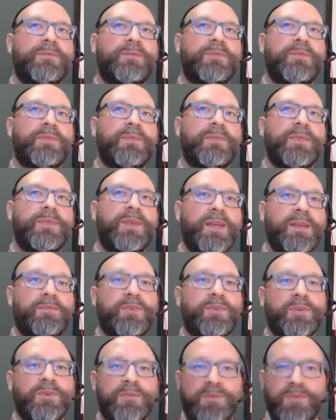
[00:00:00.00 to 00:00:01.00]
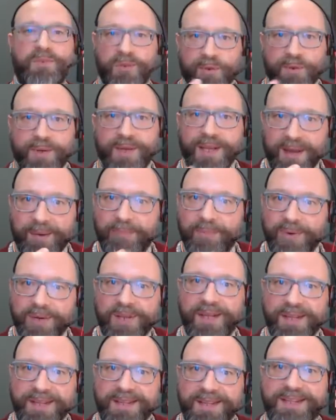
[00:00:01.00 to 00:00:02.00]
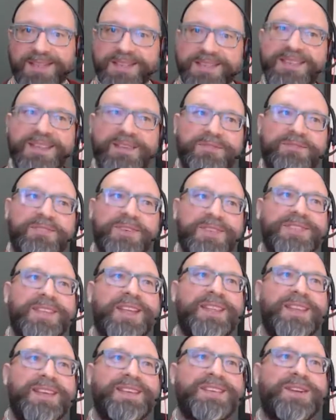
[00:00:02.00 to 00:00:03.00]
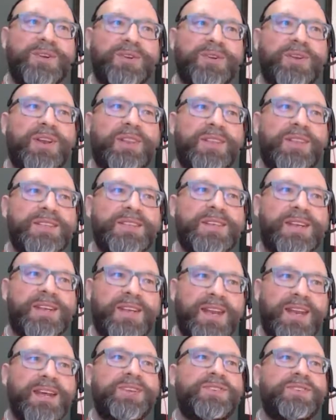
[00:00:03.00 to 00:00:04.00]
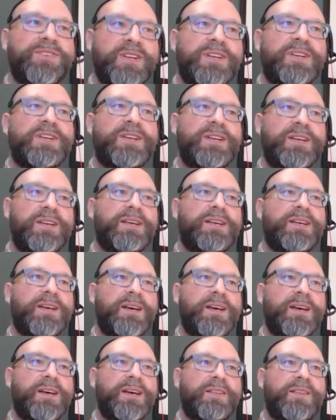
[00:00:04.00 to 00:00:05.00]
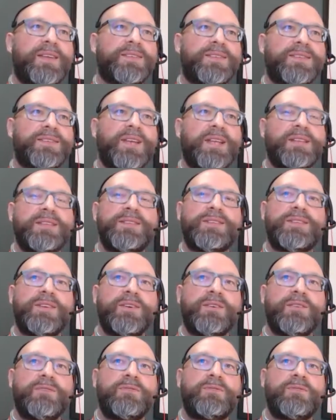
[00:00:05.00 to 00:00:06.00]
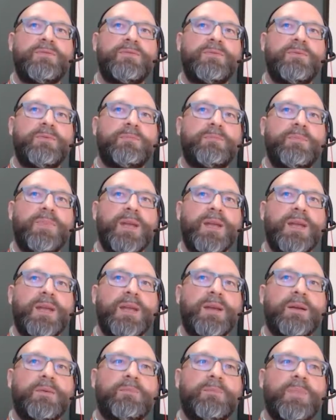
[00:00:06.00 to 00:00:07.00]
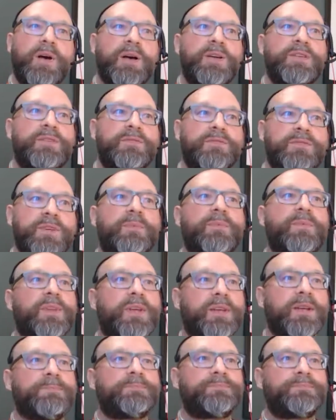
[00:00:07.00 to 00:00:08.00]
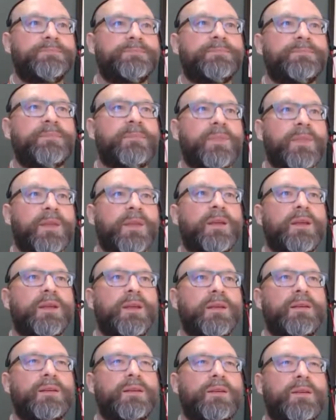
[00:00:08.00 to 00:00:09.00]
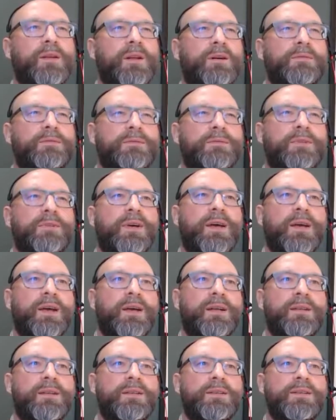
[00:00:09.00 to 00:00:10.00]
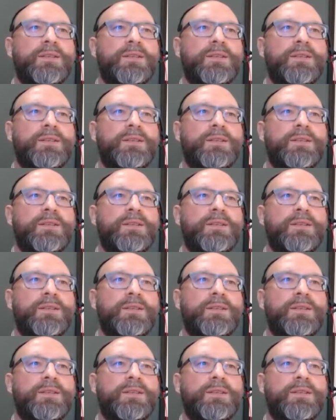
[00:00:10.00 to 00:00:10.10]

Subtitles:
even through a camera like this, it feels like there's a connection and there's a sense of being part of something, you know? And